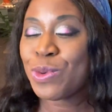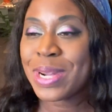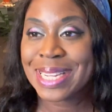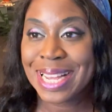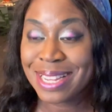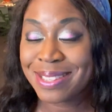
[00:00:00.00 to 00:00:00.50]

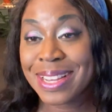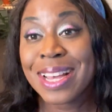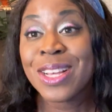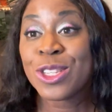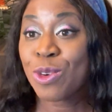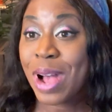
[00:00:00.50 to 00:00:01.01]
enticing.
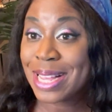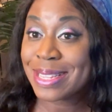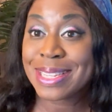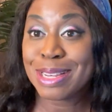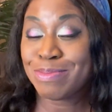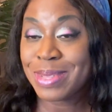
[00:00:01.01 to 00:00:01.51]
So I
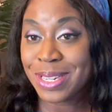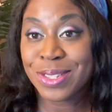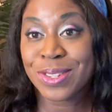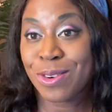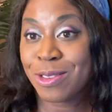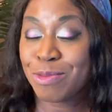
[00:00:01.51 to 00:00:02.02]
skipped the
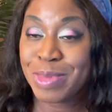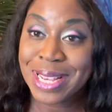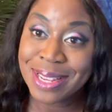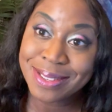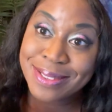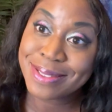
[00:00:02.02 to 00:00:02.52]
desserts
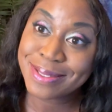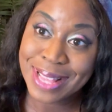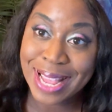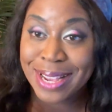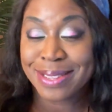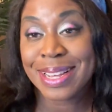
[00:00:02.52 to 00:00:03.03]
because,
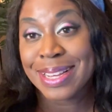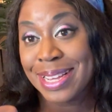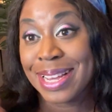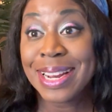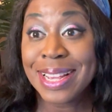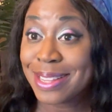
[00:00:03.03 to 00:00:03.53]
like I said,
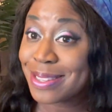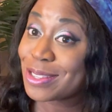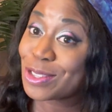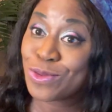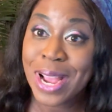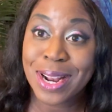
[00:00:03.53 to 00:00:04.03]
Gideon's
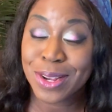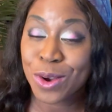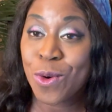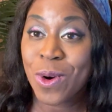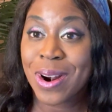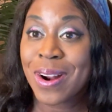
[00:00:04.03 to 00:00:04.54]
is around the
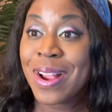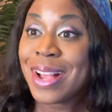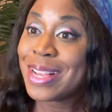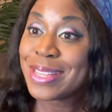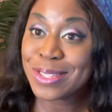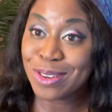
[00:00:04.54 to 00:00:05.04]
corner.
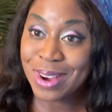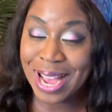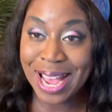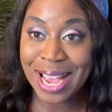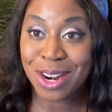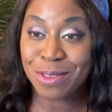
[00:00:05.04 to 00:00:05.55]
So I
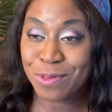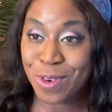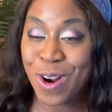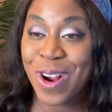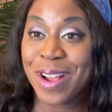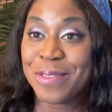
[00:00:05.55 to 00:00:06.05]
had a
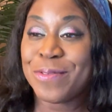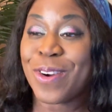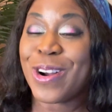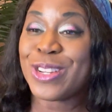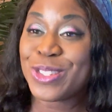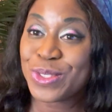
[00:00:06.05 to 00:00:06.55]

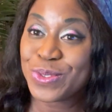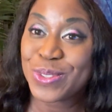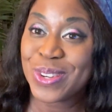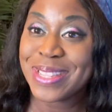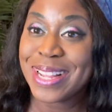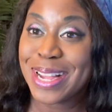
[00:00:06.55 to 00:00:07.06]

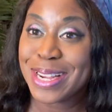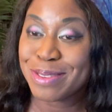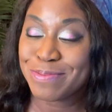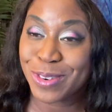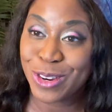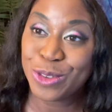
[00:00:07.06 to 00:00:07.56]
virtual
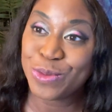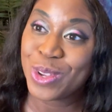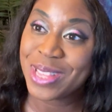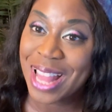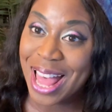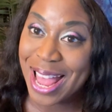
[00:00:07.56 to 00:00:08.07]

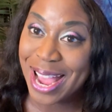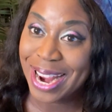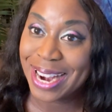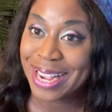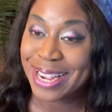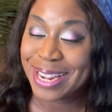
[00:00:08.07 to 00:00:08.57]

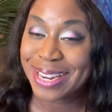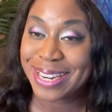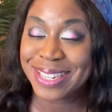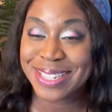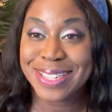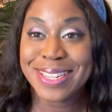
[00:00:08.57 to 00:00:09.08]
line
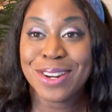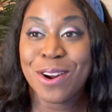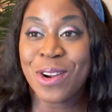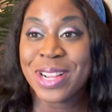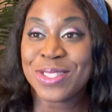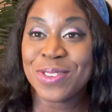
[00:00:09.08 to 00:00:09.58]

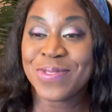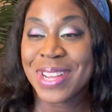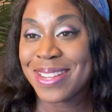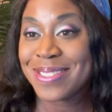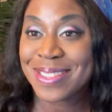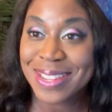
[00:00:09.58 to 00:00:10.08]

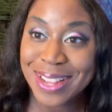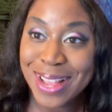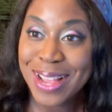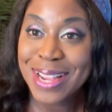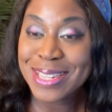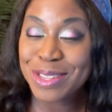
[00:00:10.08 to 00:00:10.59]
reservation
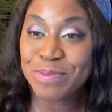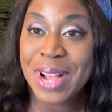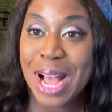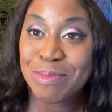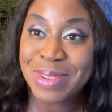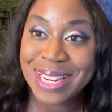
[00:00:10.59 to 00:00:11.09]
to
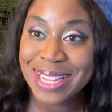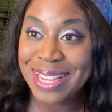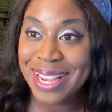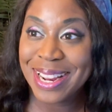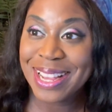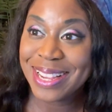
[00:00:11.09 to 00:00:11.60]
pop into
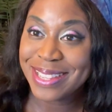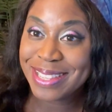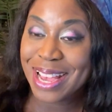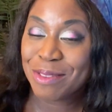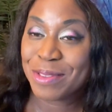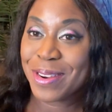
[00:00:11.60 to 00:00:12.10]

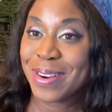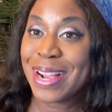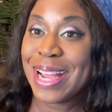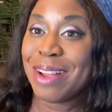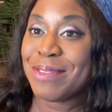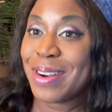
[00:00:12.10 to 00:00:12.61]
Gideon's after
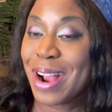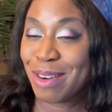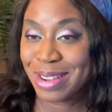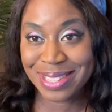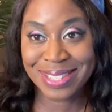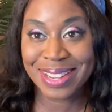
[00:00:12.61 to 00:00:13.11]
I
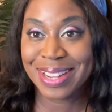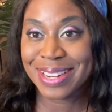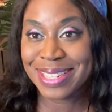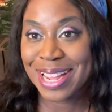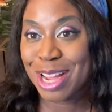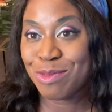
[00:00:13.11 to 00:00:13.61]
was
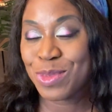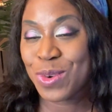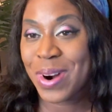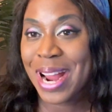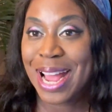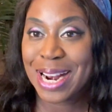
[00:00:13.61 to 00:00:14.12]
done at
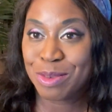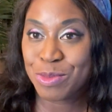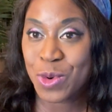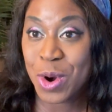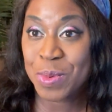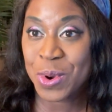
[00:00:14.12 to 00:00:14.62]

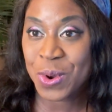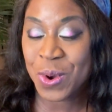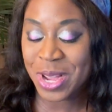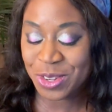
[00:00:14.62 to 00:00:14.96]
Morimoto